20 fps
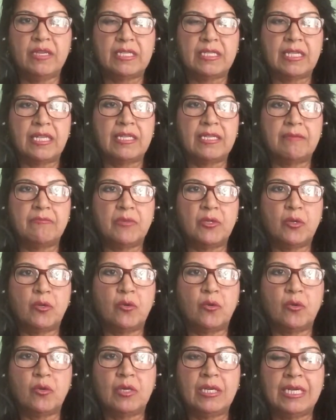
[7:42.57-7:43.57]
let them know
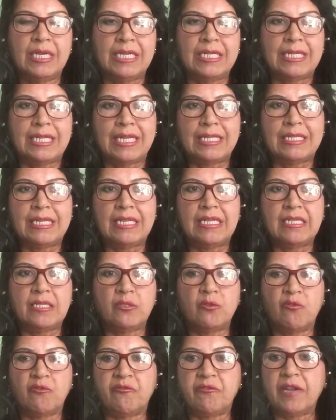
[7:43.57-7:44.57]
that there is no
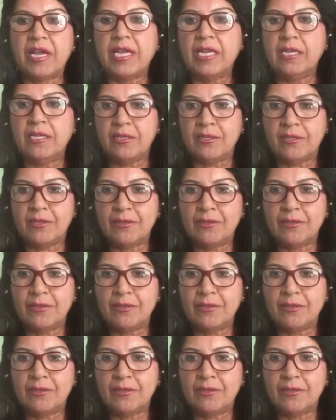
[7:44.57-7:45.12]
failure.